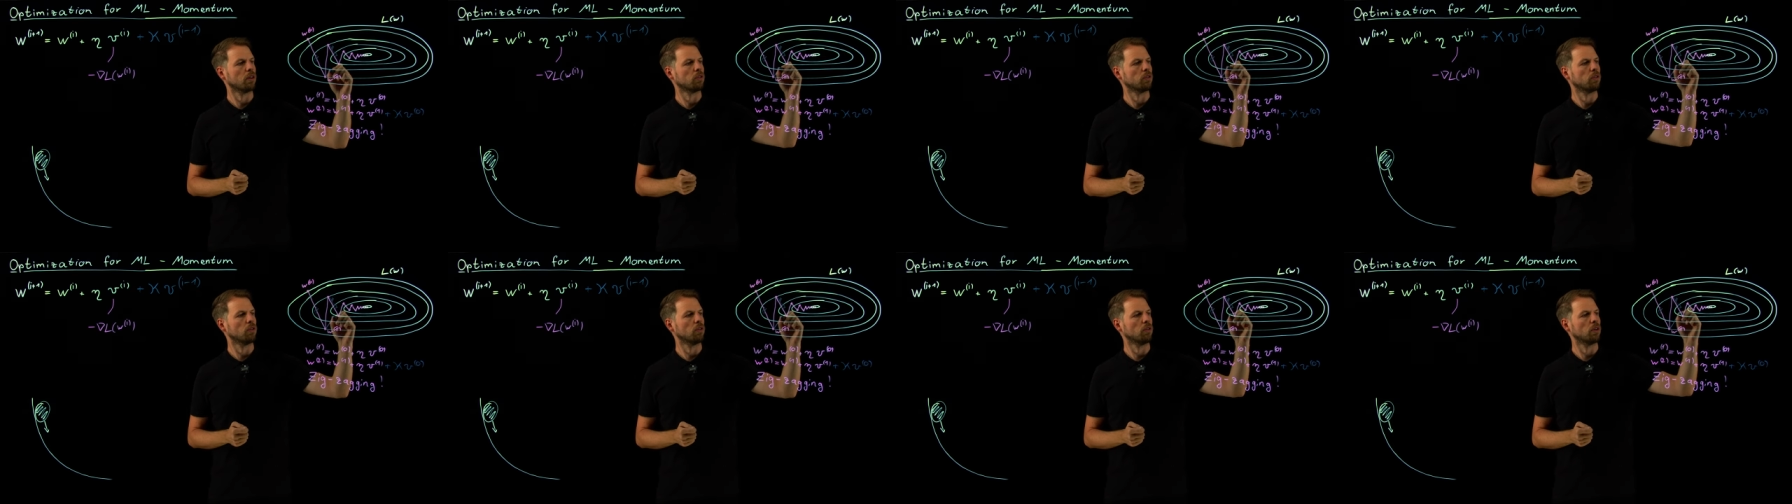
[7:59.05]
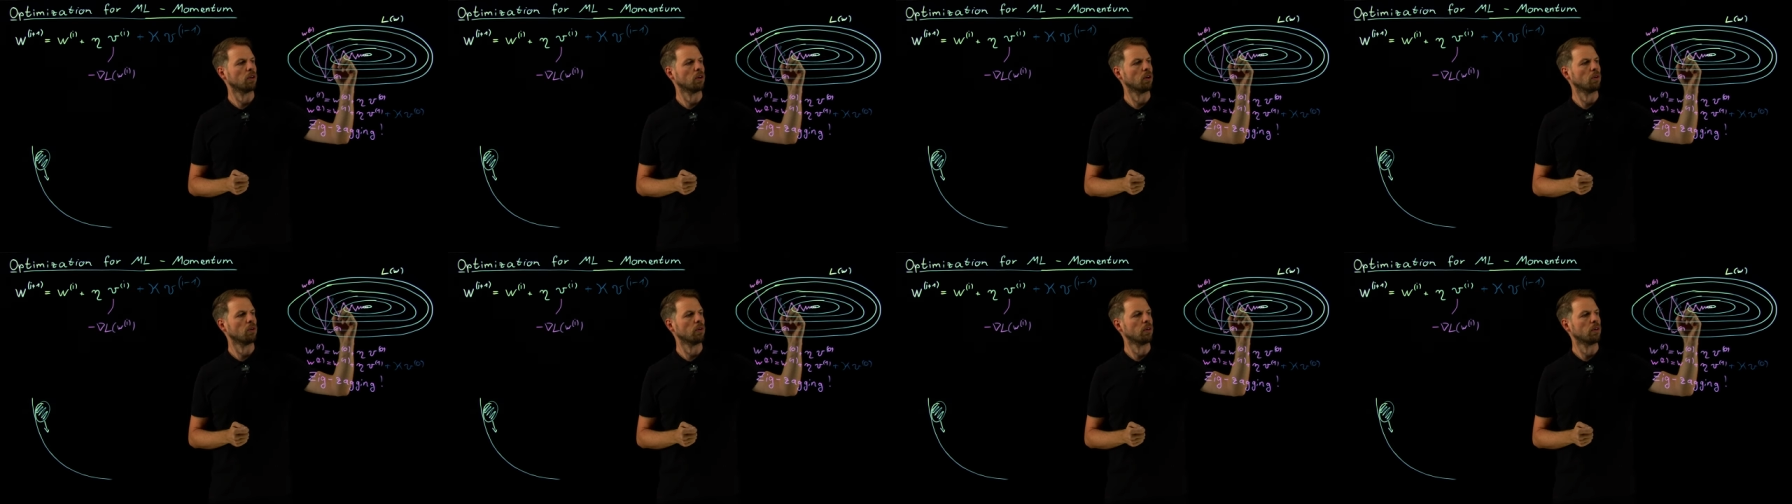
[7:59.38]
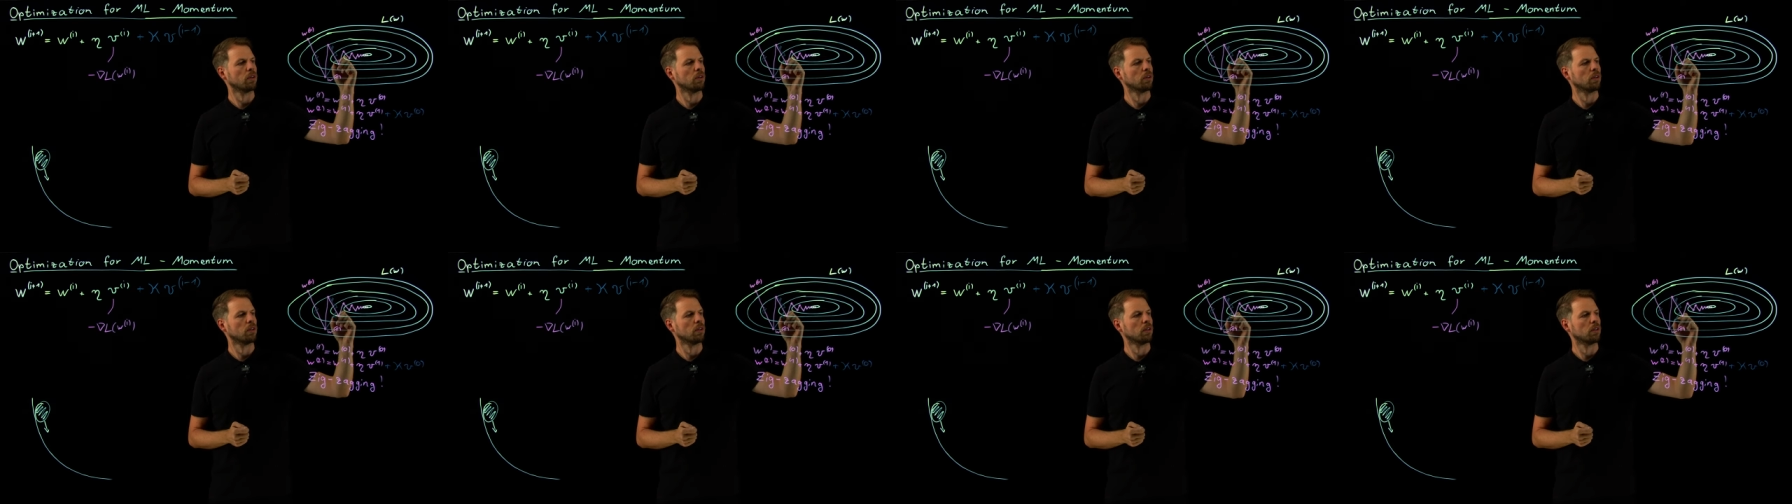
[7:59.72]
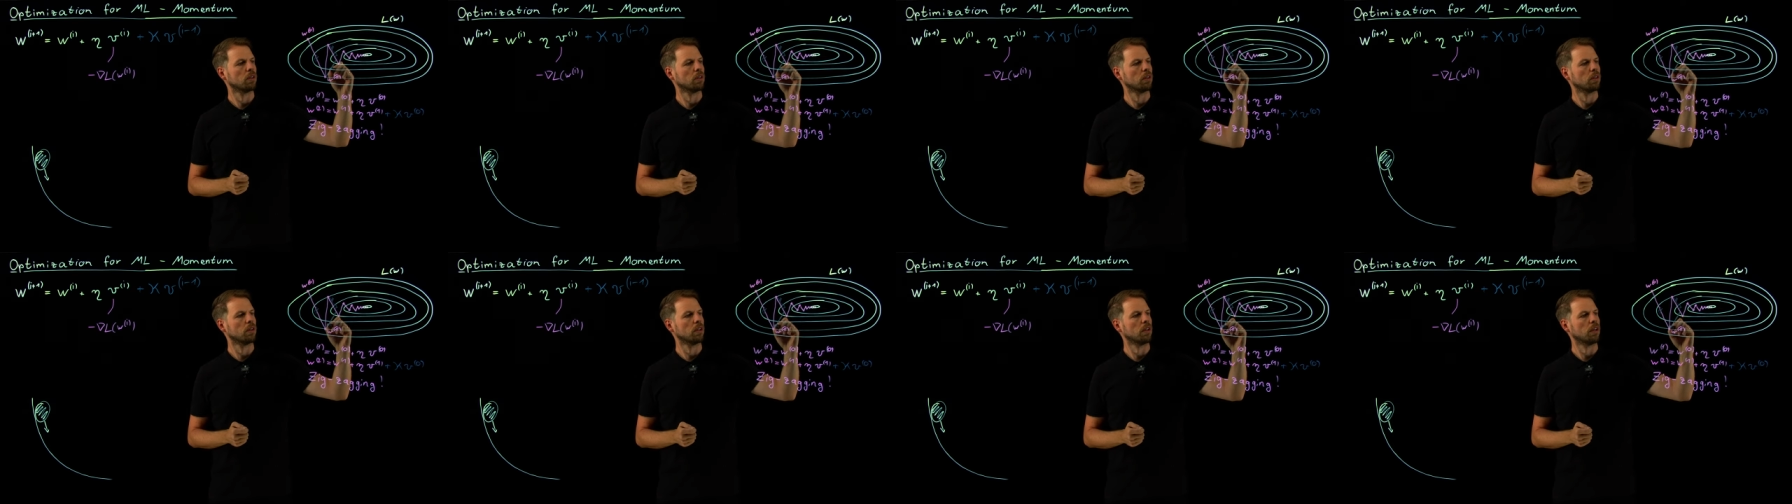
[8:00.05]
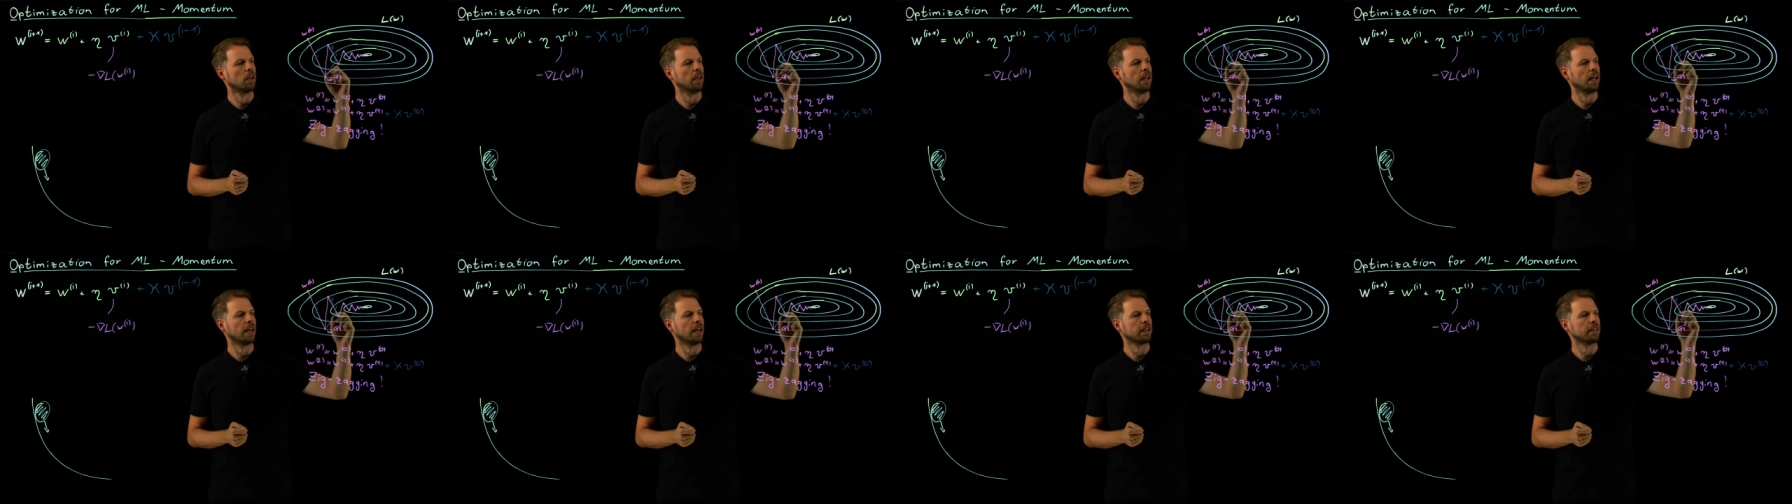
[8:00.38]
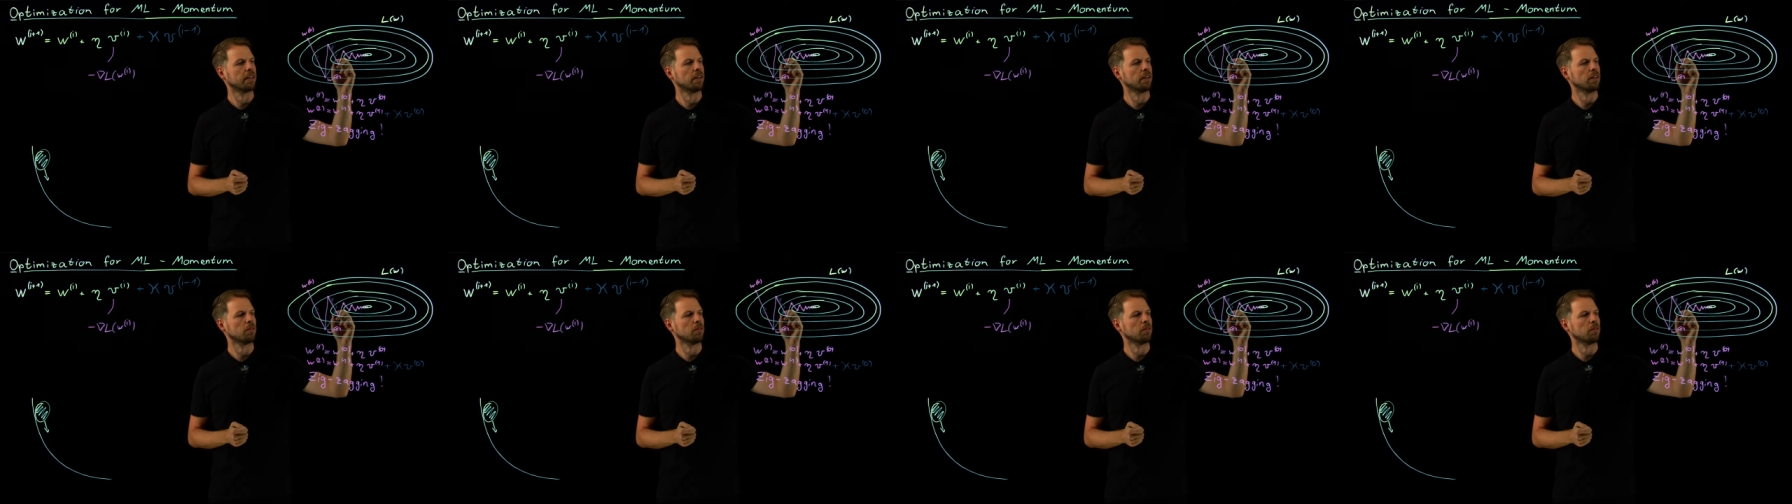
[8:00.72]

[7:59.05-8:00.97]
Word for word: to go like this